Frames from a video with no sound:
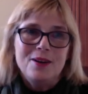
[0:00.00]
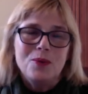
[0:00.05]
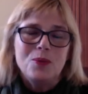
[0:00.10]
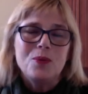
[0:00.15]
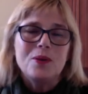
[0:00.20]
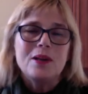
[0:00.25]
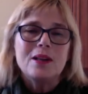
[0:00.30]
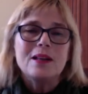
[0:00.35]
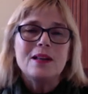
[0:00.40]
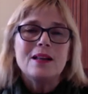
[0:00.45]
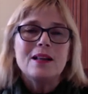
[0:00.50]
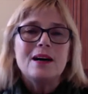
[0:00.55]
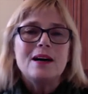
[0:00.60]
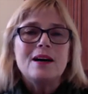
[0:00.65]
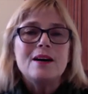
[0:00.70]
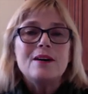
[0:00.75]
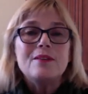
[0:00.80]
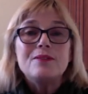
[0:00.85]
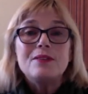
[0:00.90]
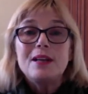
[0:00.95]
would
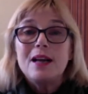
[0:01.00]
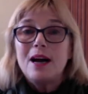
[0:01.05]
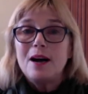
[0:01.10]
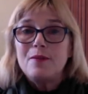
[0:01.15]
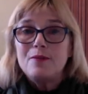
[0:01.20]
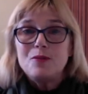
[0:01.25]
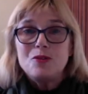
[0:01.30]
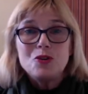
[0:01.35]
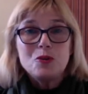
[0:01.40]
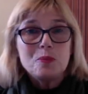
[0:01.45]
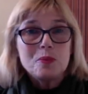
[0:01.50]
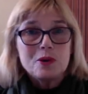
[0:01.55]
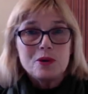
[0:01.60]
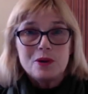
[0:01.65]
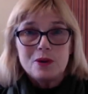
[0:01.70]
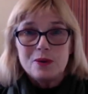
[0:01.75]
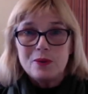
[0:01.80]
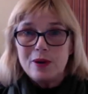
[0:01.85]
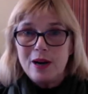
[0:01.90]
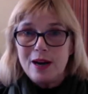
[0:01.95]
love to have
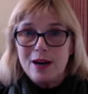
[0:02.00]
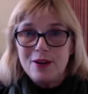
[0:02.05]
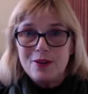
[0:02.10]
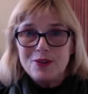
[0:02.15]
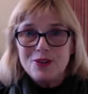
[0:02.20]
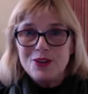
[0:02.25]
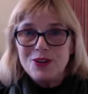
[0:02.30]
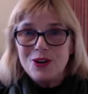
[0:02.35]
Jupiter around,